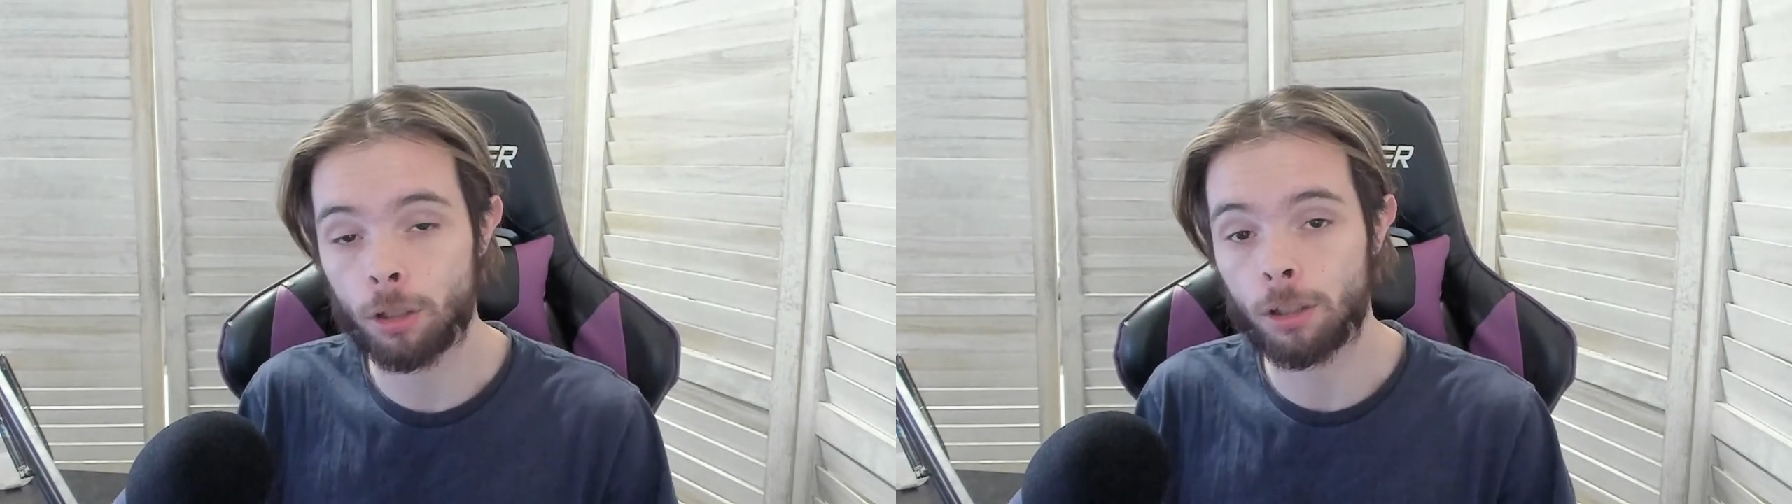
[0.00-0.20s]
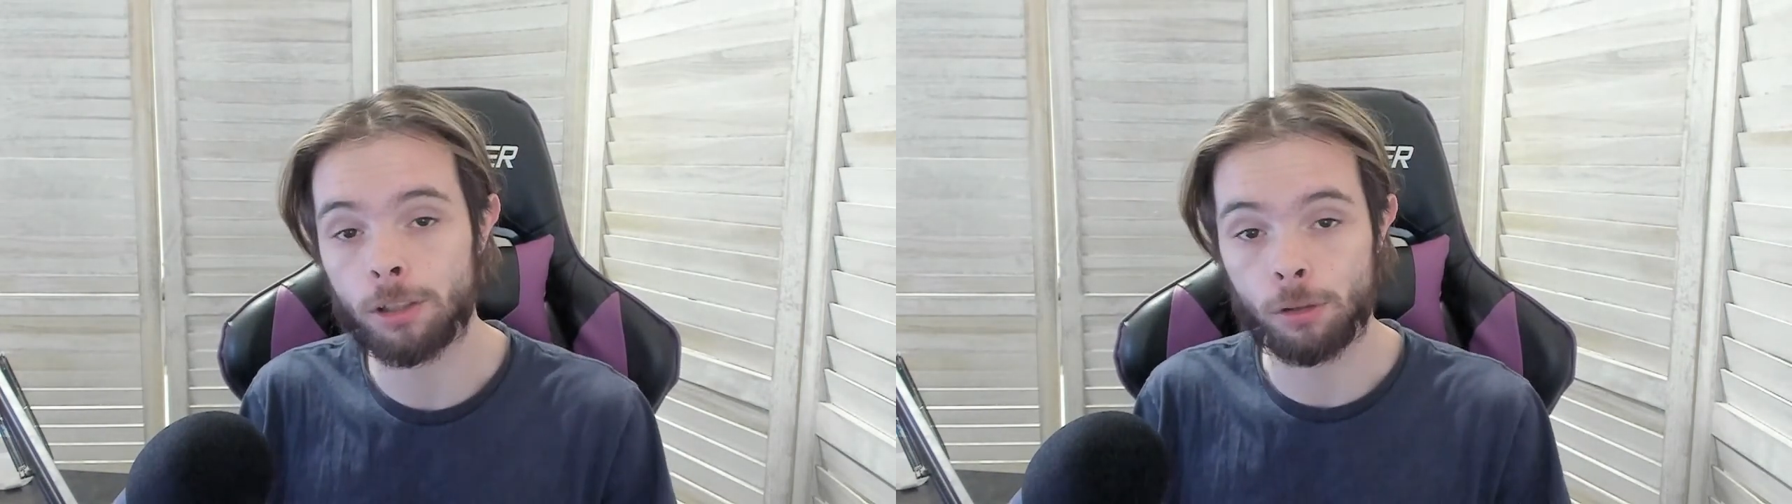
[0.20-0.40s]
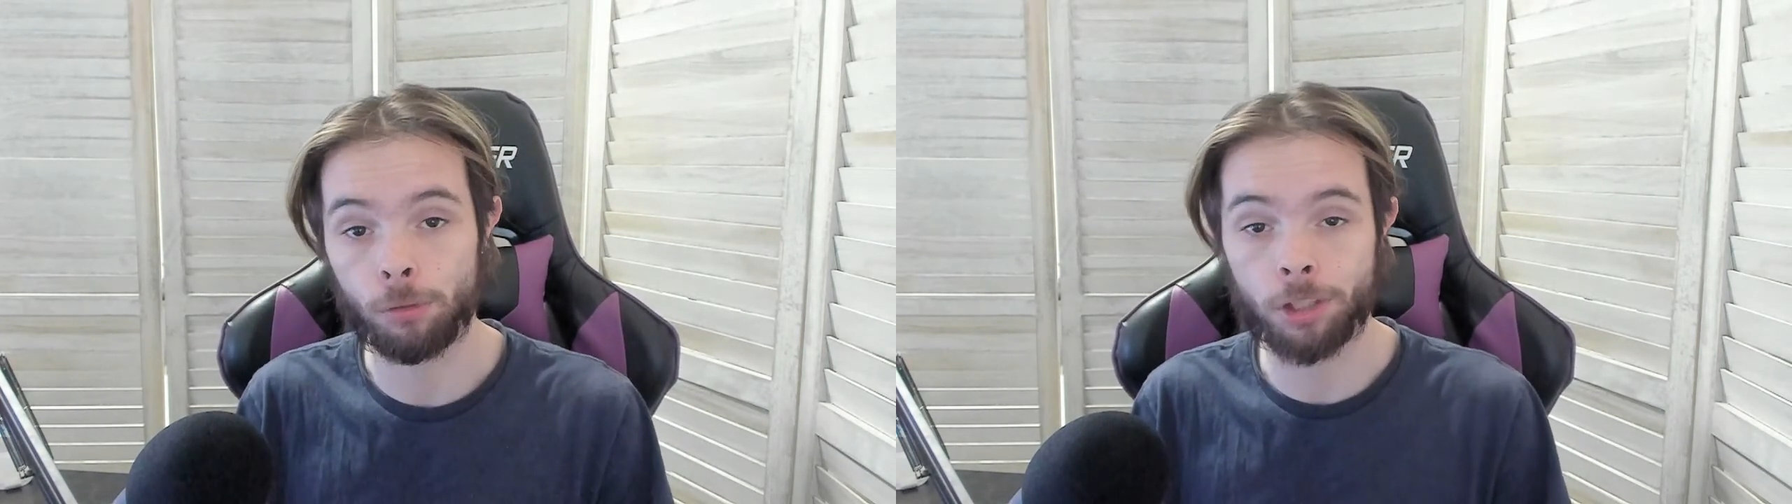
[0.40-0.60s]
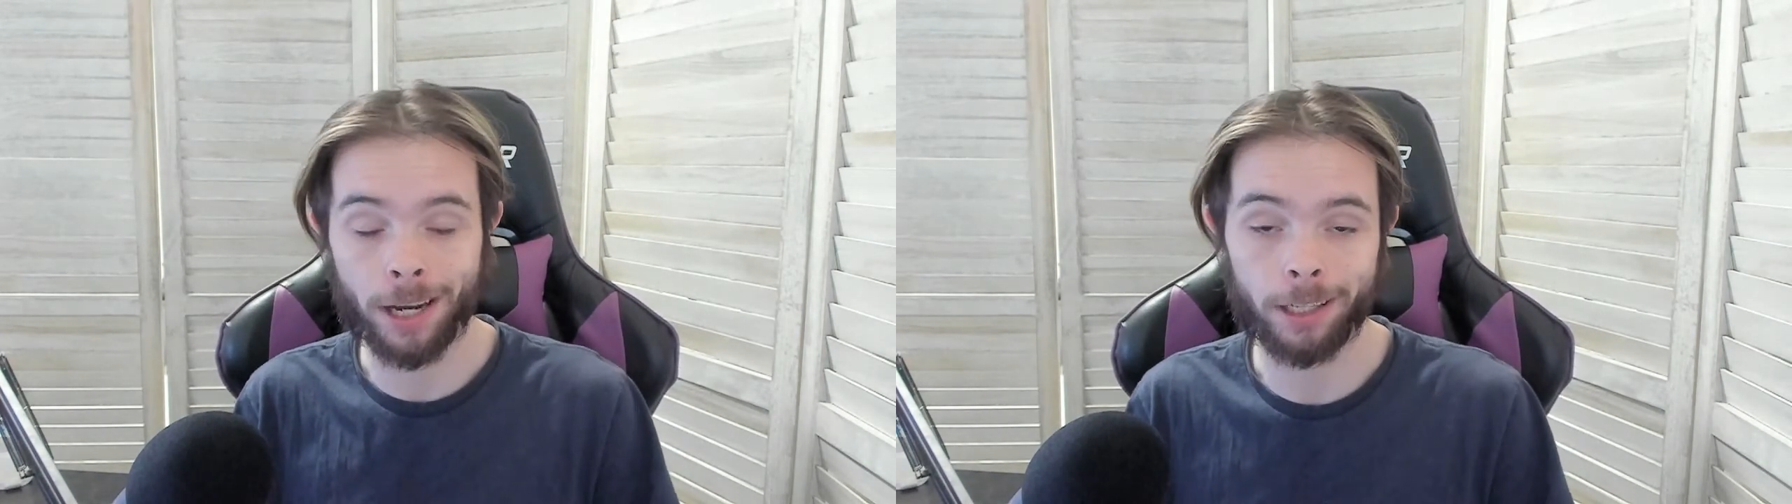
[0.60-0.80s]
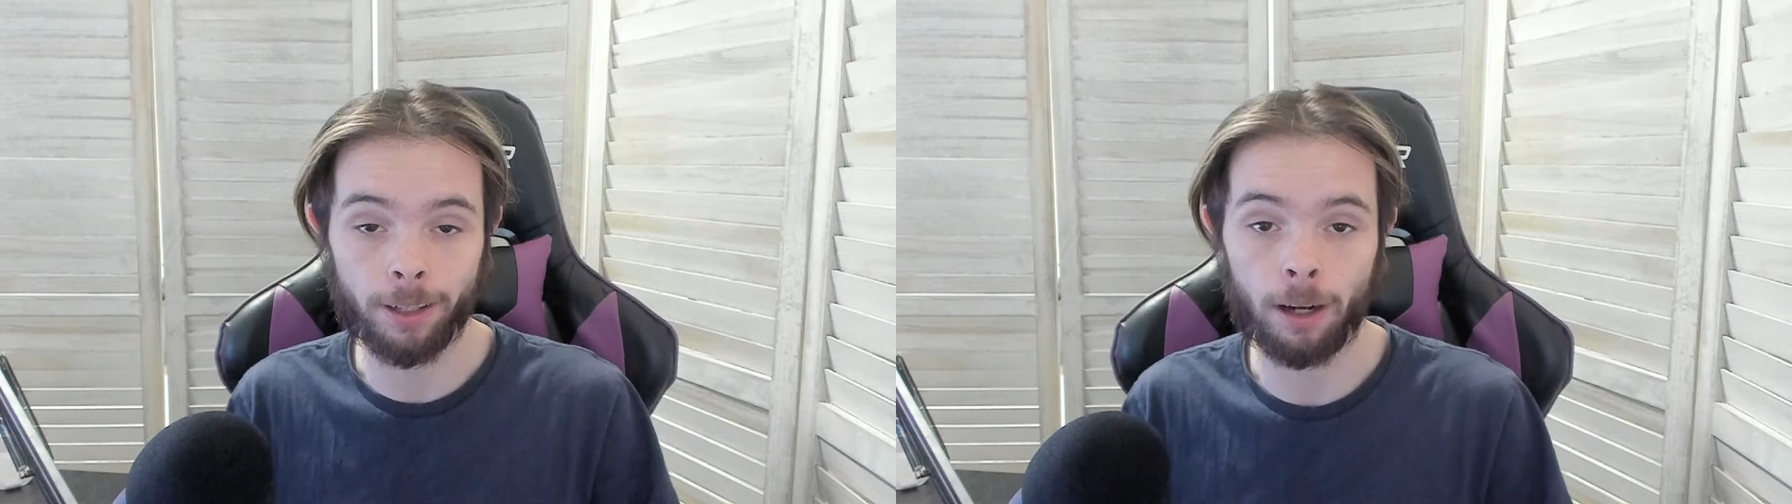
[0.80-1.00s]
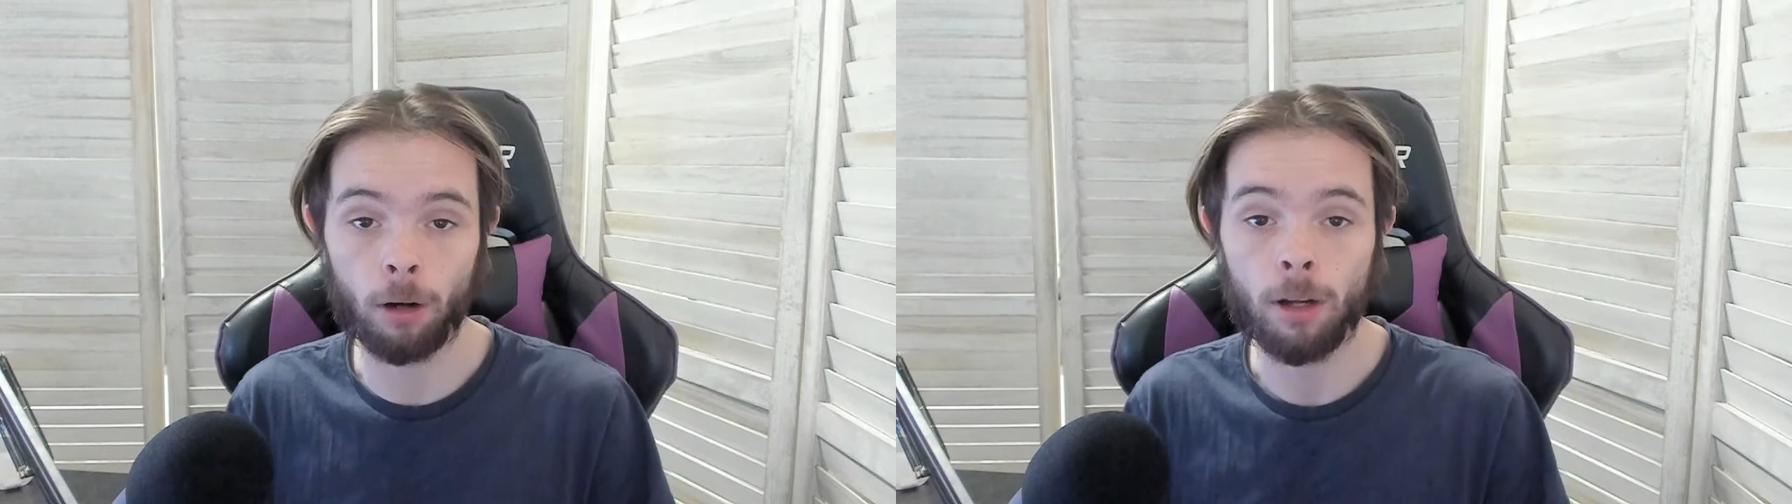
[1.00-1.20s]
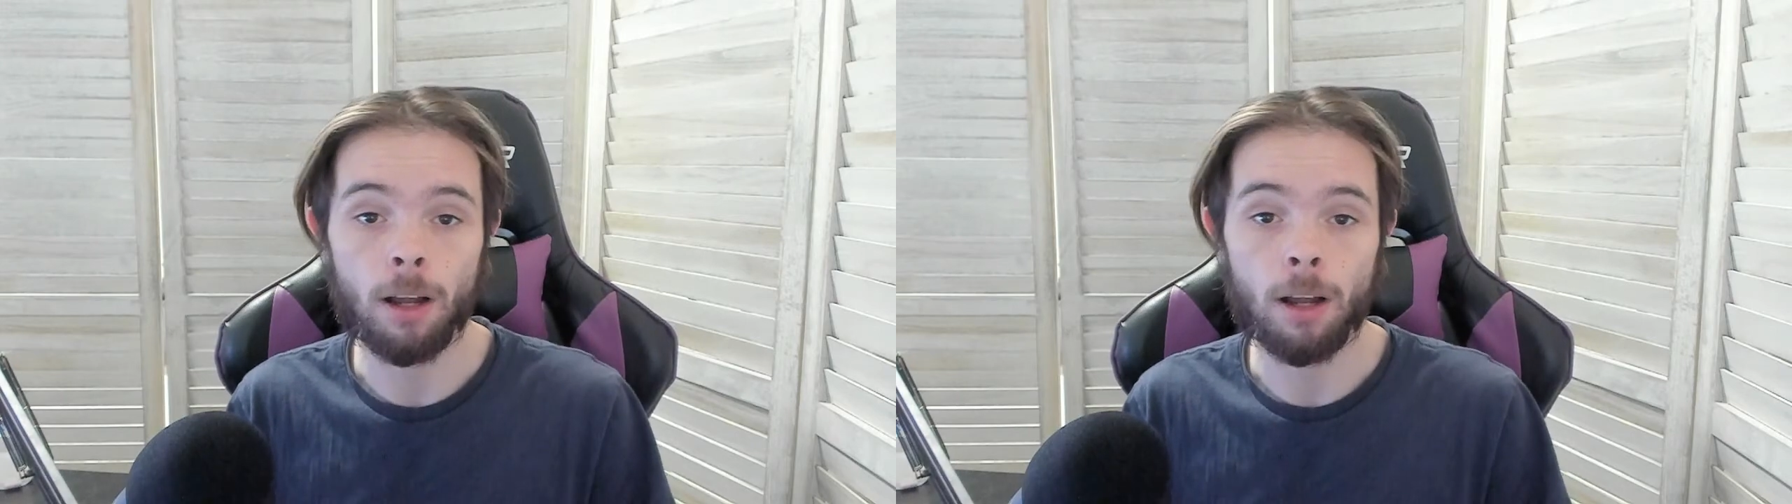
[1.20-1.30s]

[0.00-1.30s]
to check it out.